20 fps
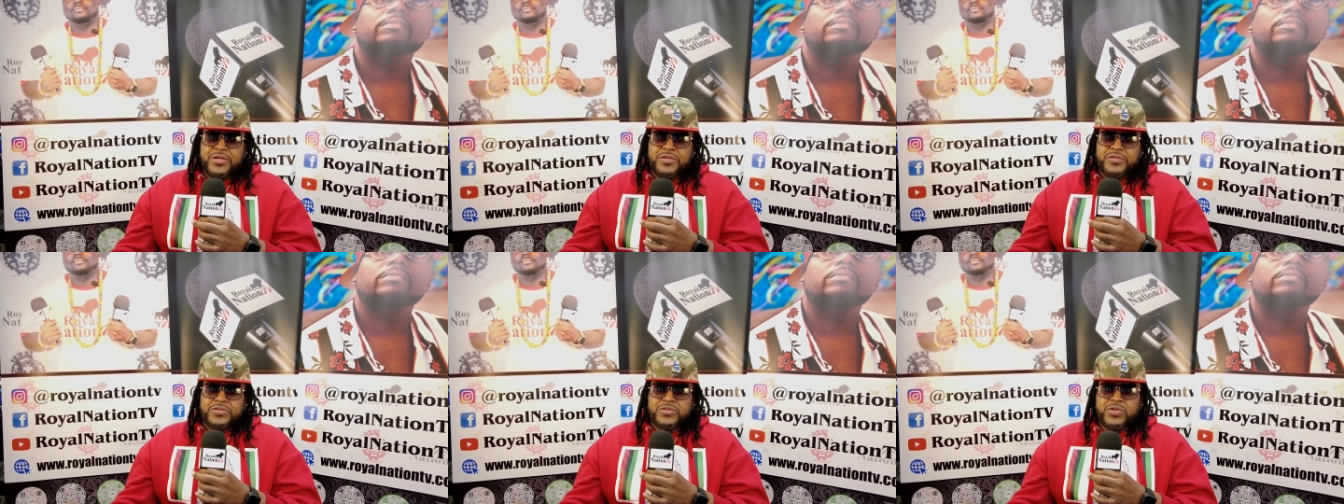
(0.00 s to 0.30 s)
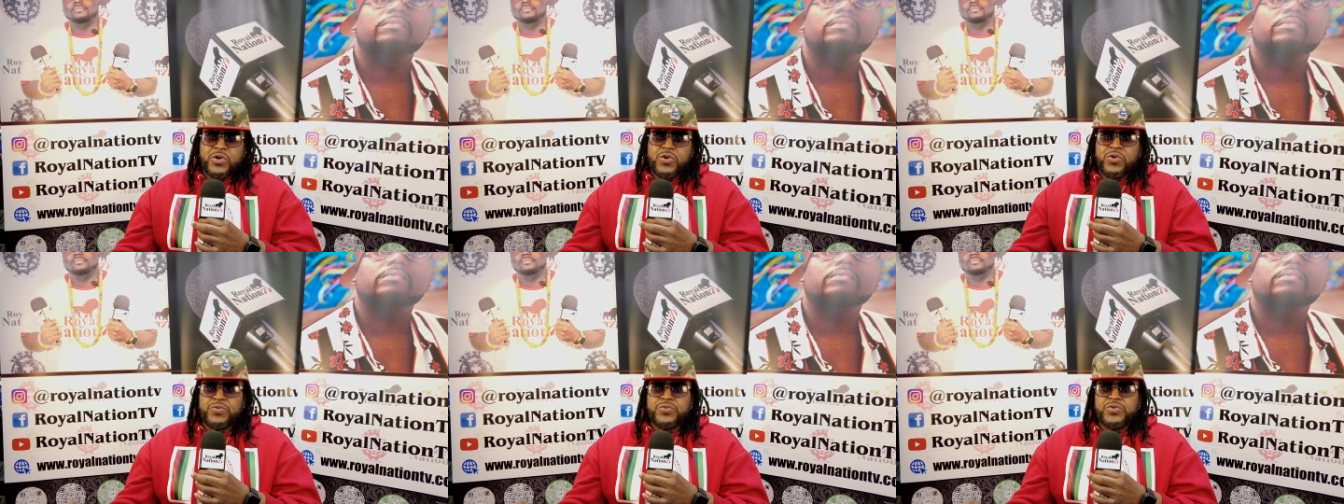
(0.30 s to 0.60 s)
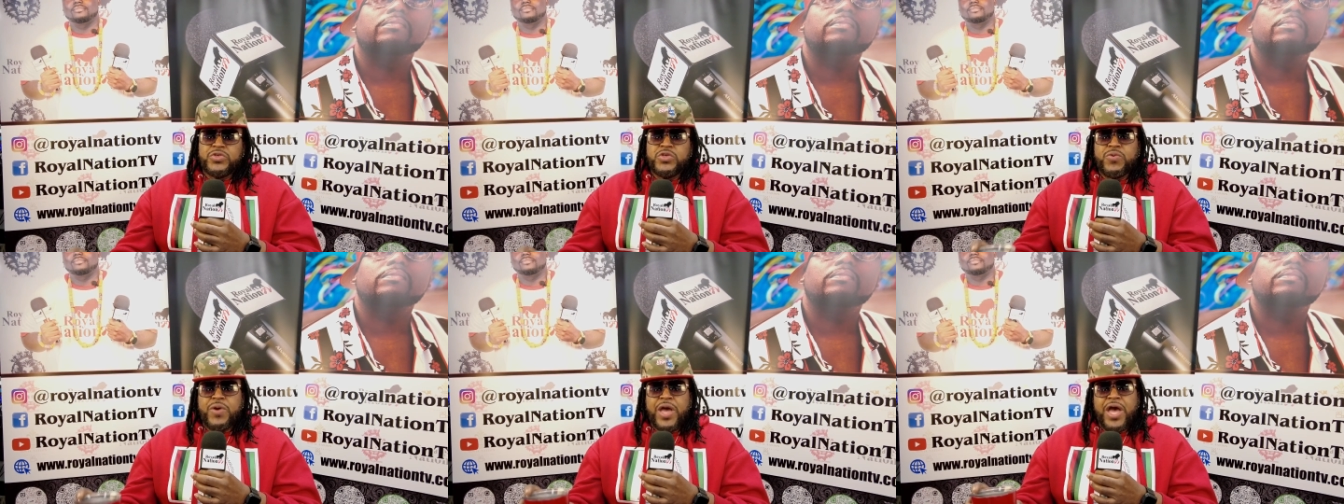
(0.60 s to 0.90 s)
So
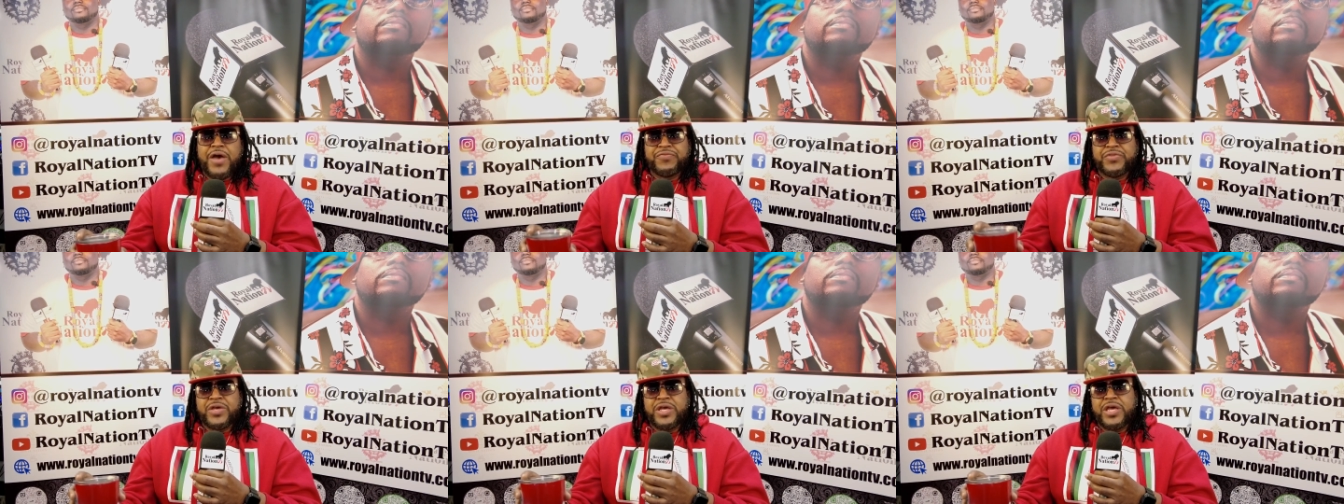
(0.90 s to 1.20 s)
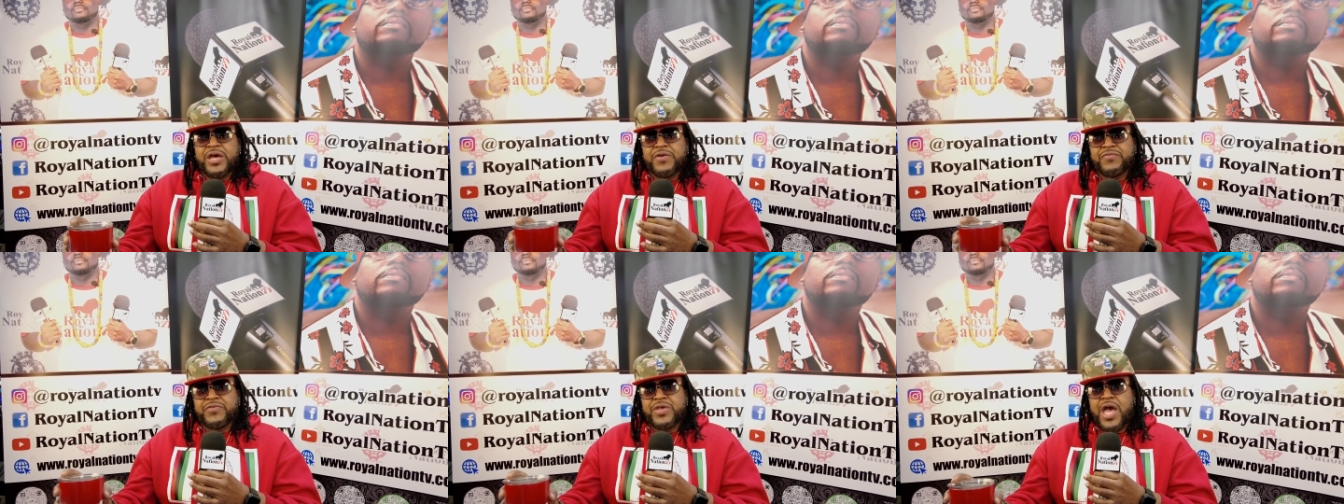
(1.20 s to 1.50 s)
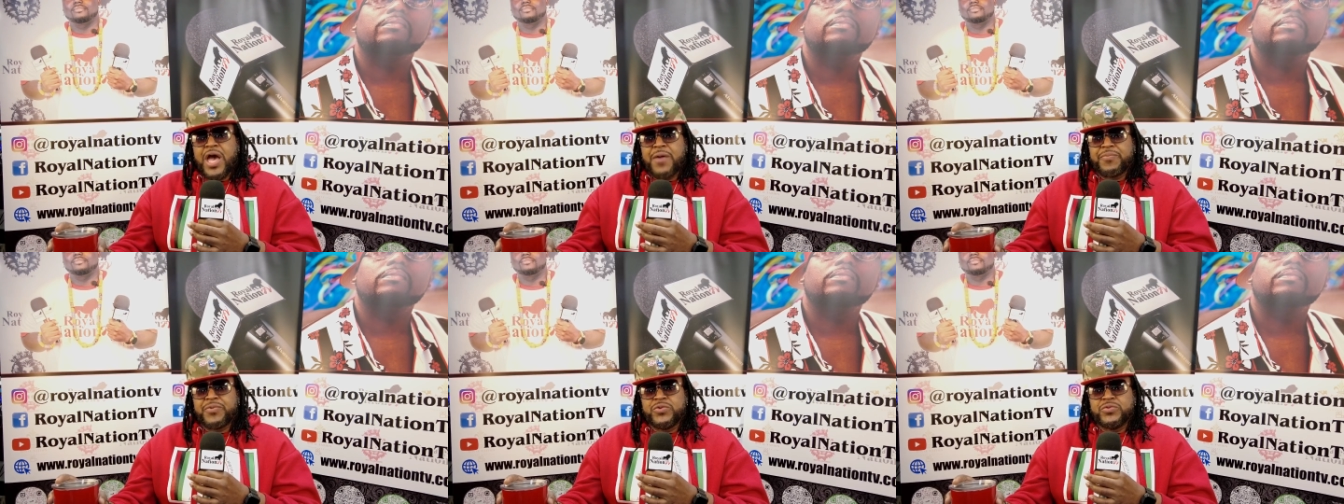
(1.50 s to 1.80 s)
you have to have
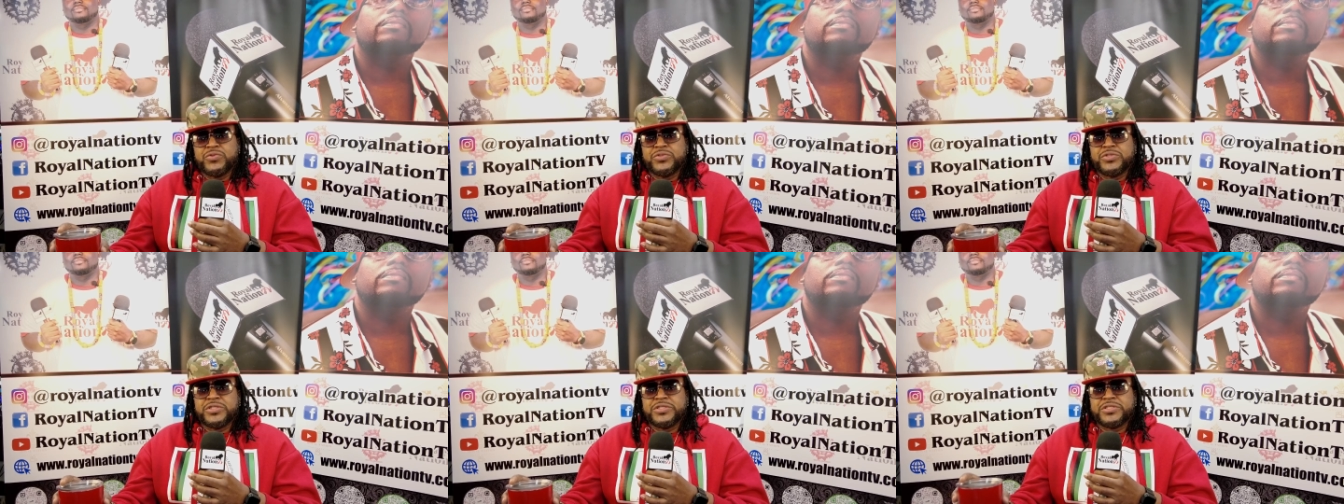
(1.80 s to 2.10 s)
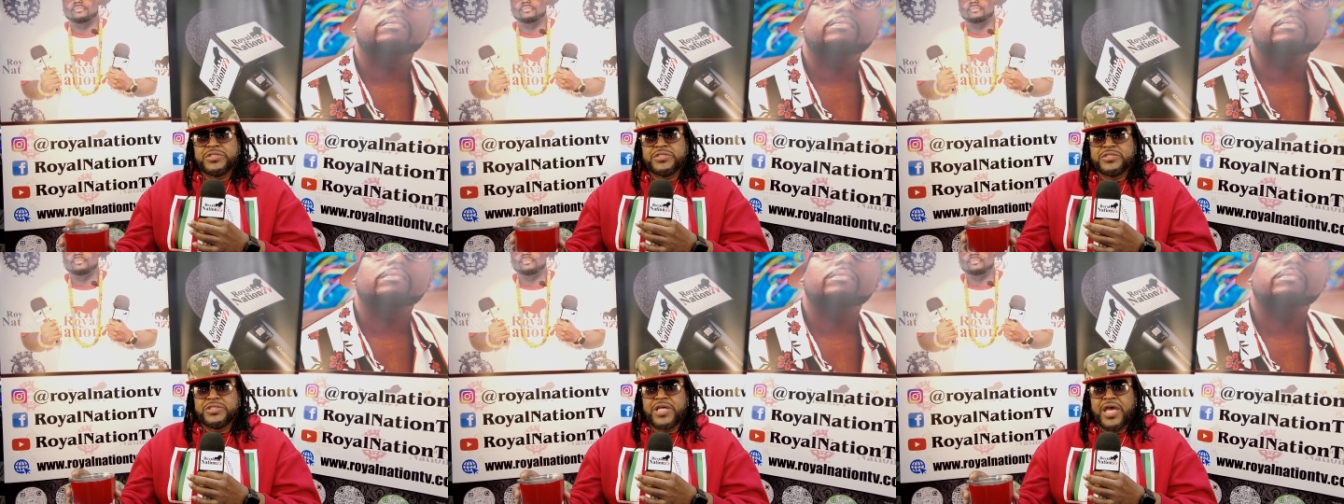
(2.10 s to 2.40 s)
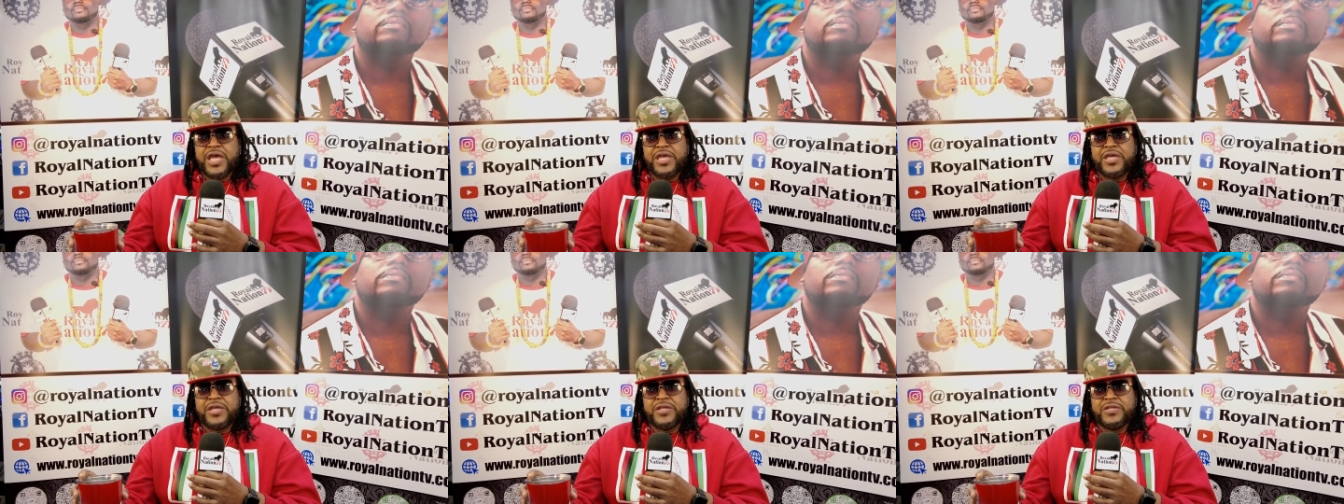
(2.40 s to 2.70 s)
capital to
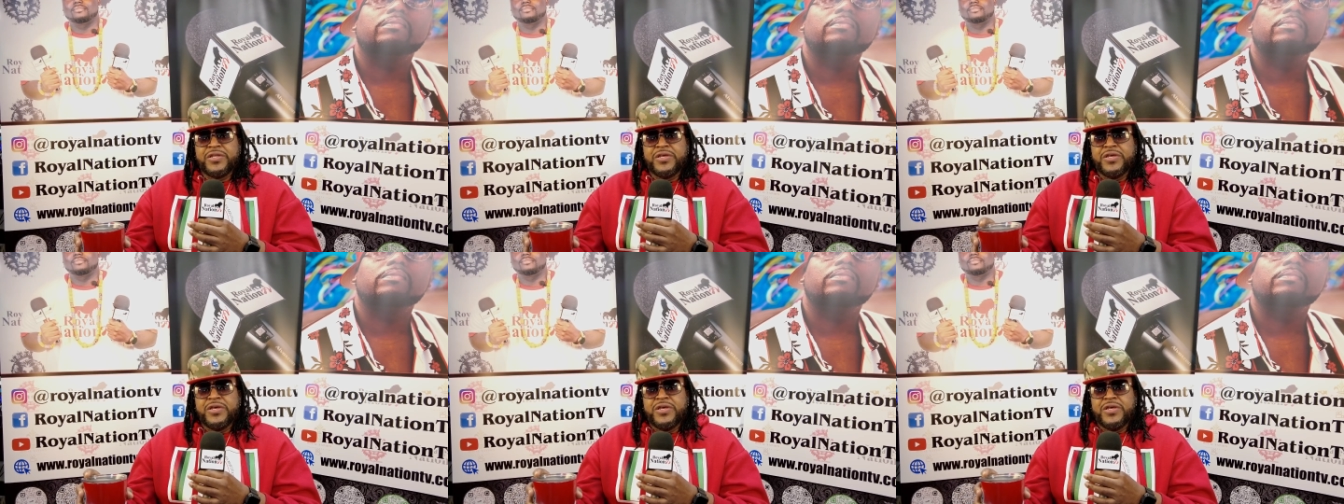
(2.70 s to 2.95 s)
sustain